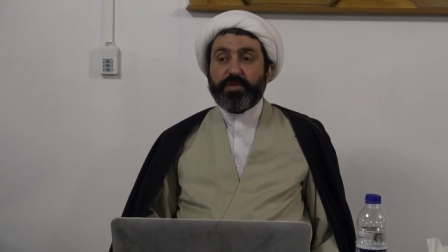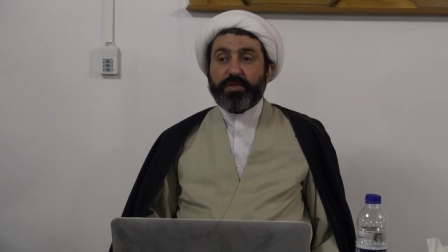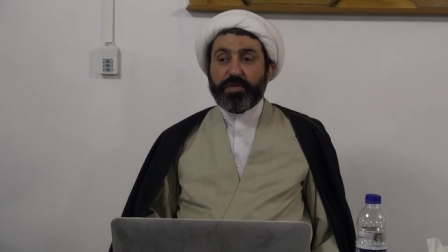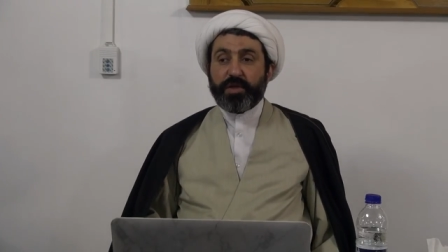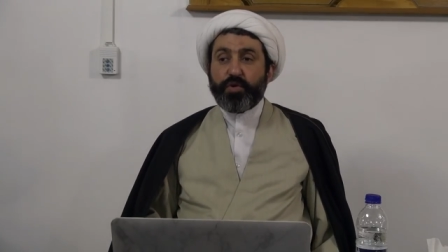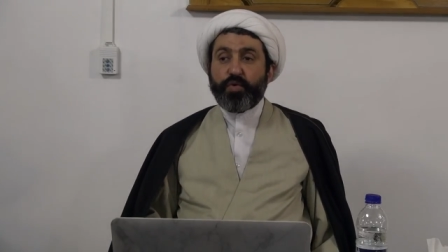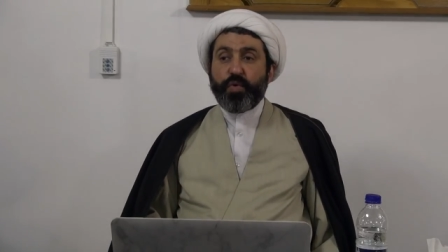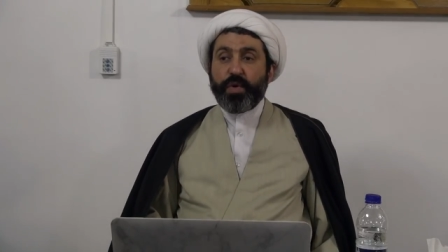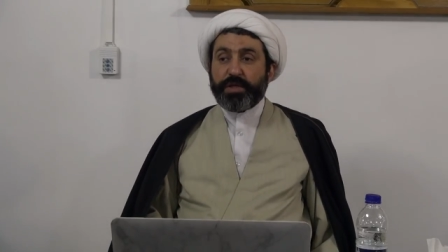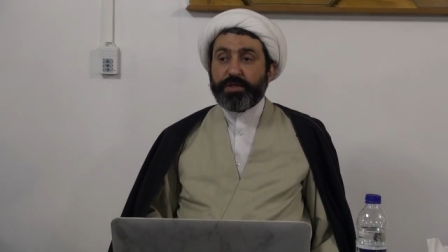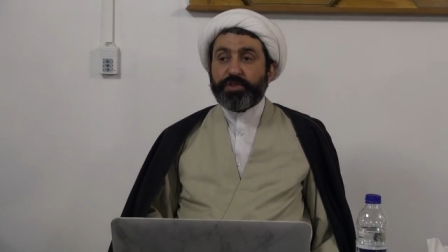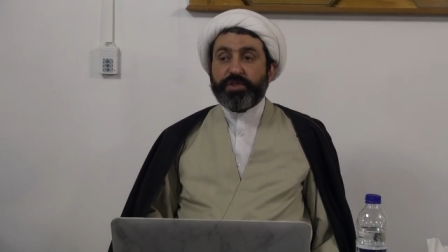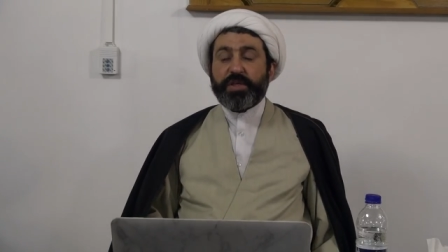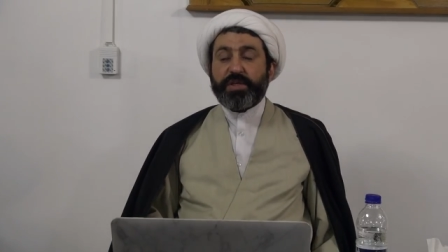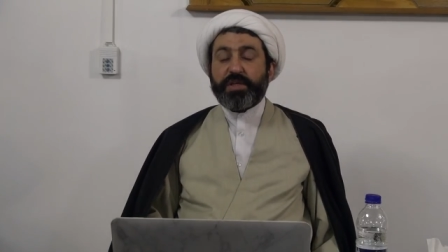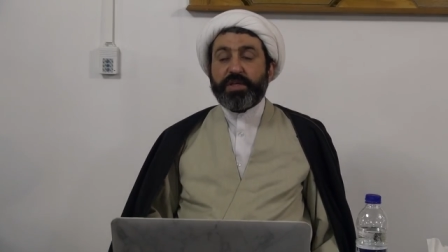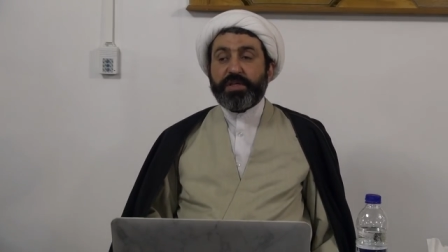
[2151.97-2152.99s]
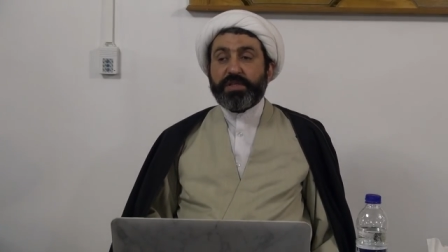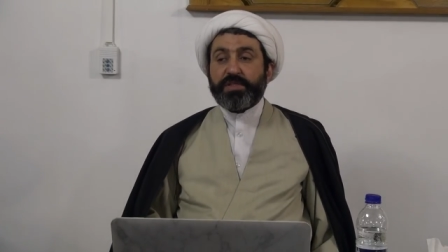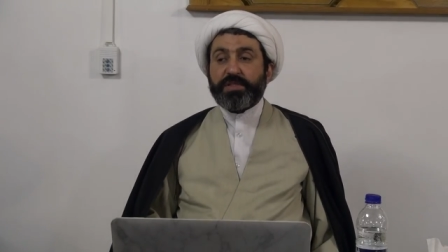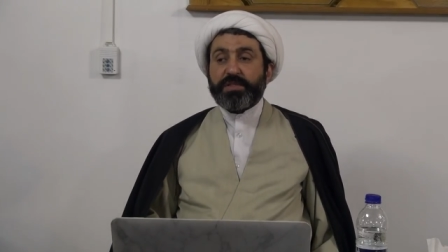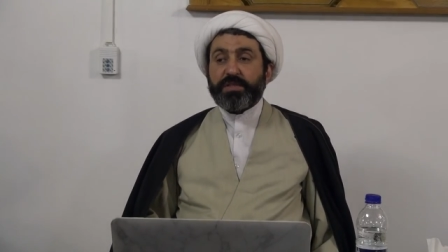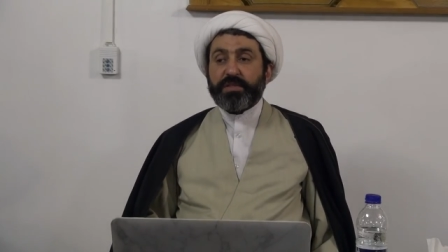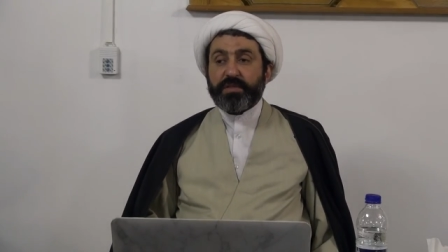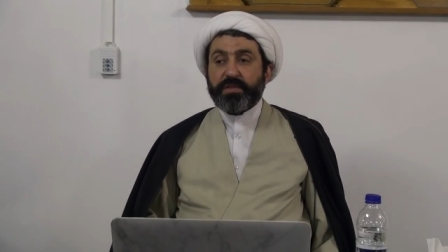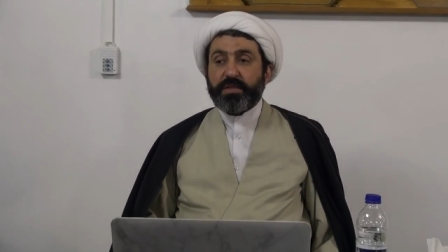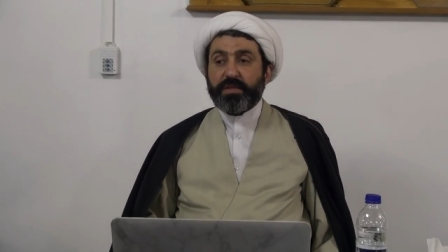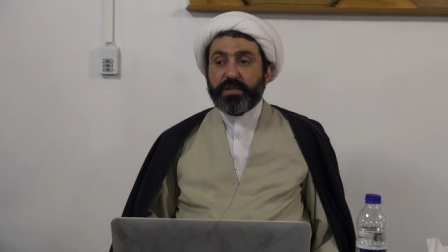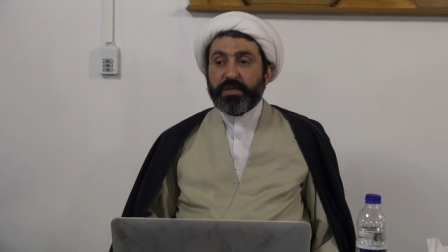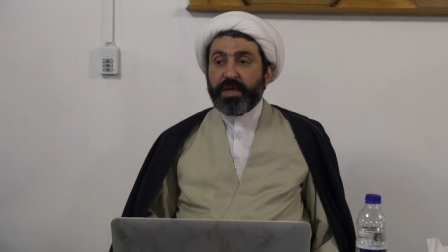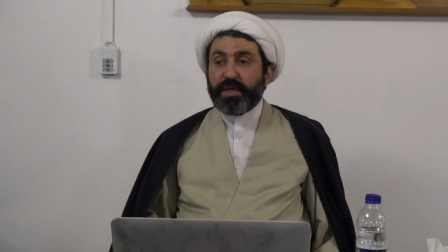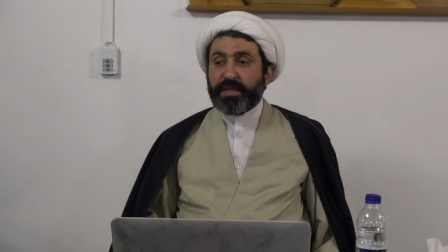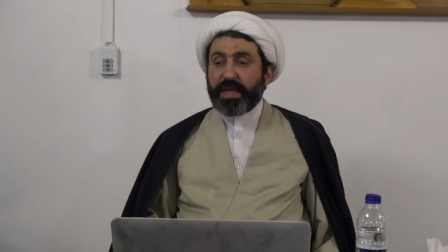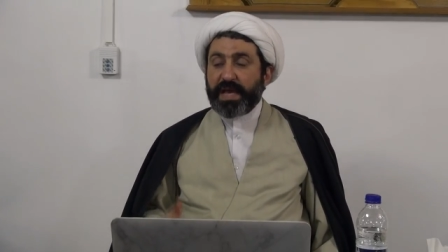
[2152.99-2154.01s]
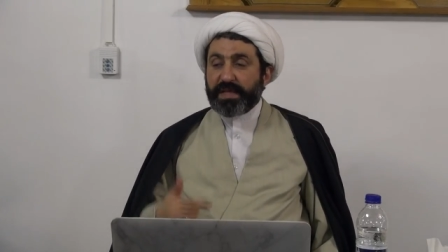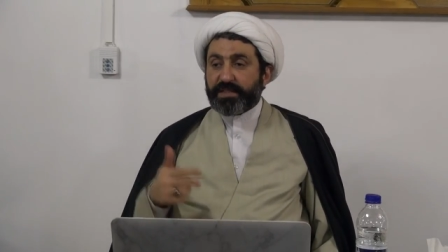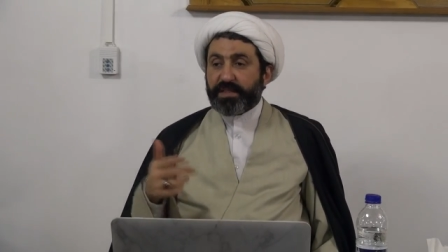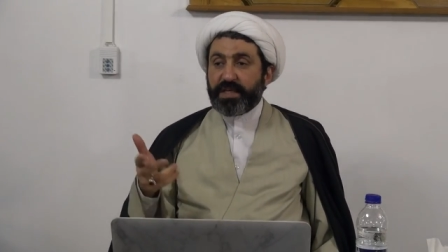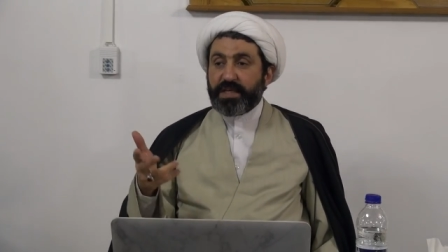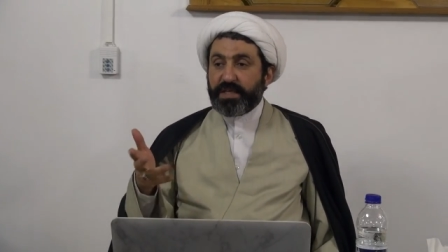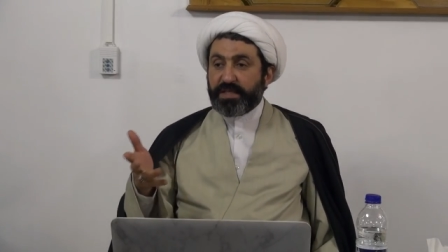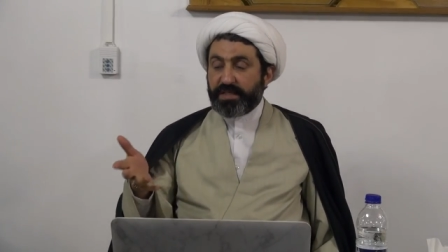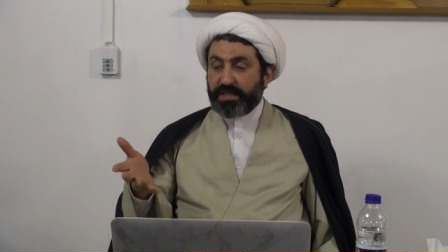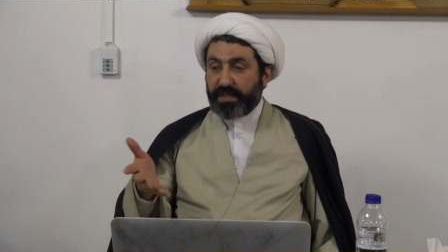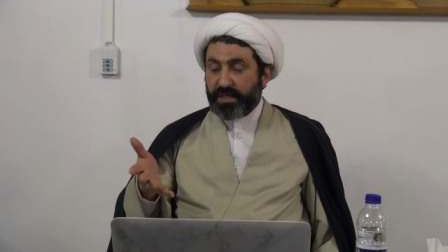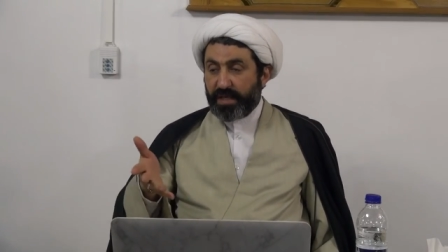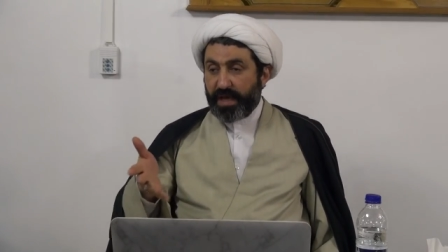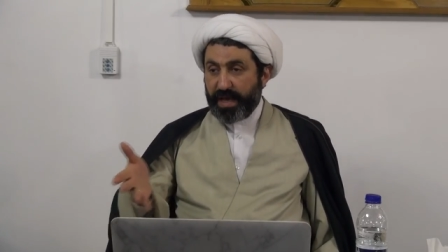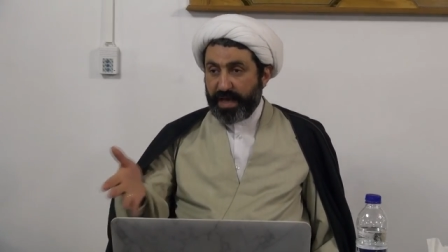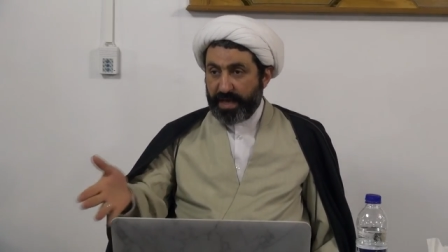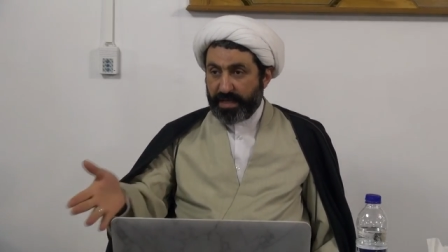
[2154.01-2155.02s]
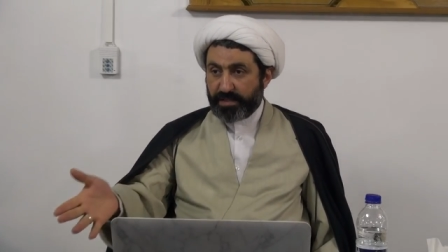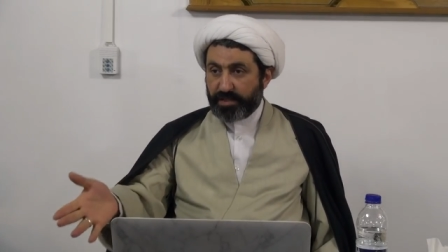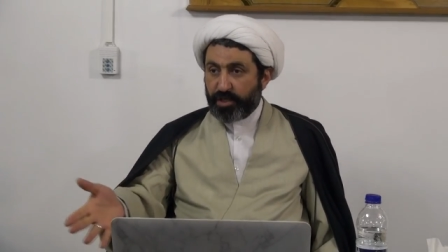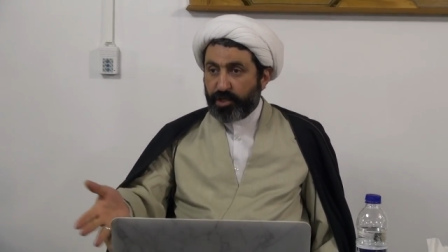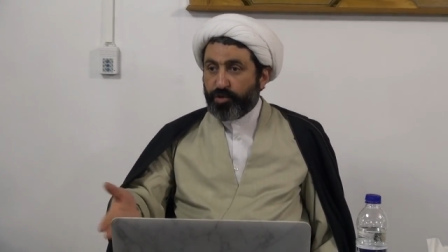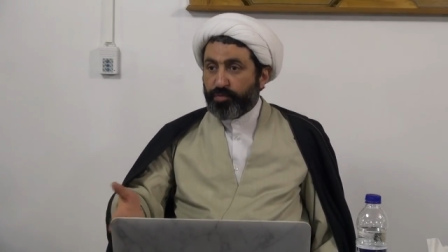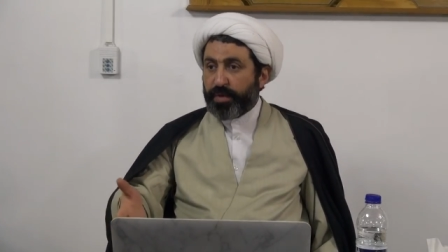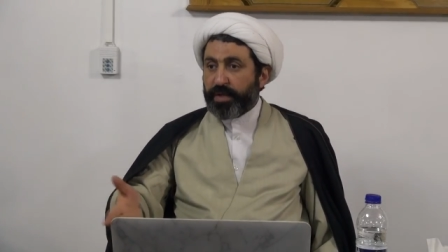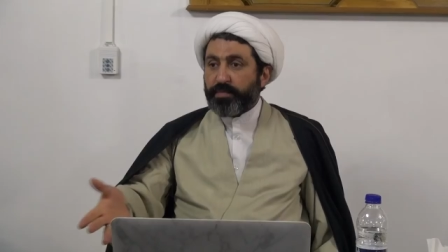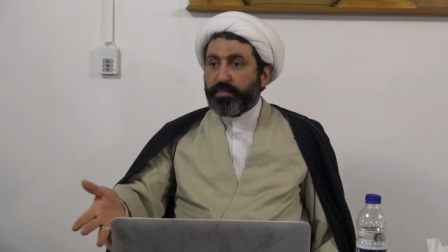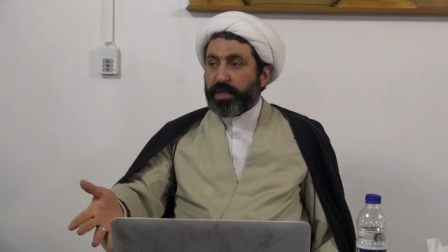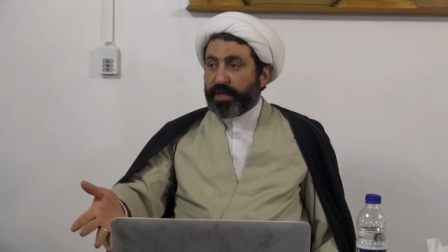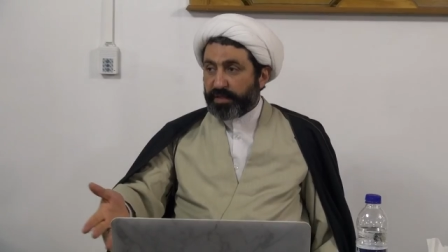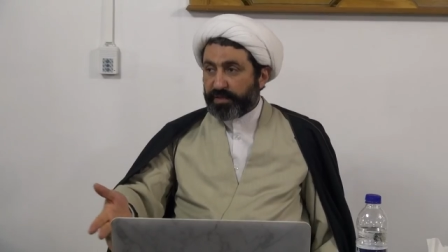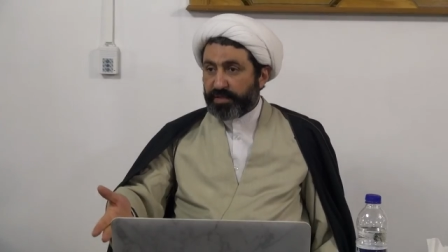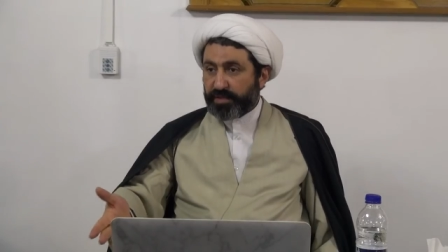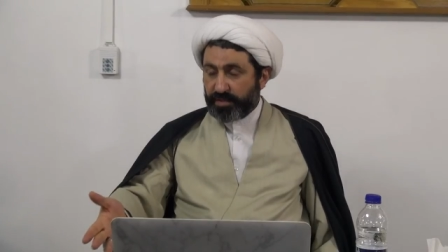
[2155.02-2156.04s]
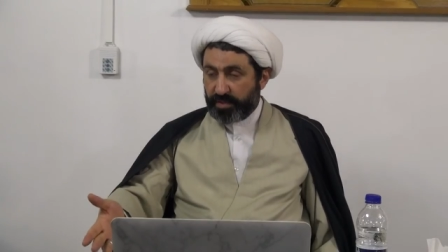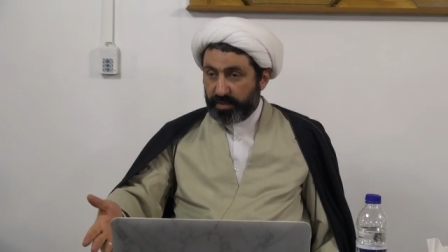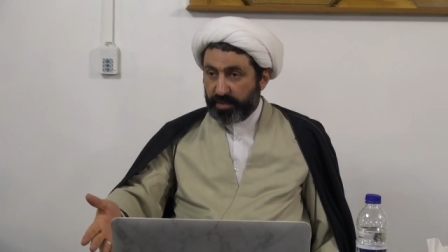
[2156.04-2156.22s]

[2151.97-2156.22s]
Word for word: the question is not as easy as human beings.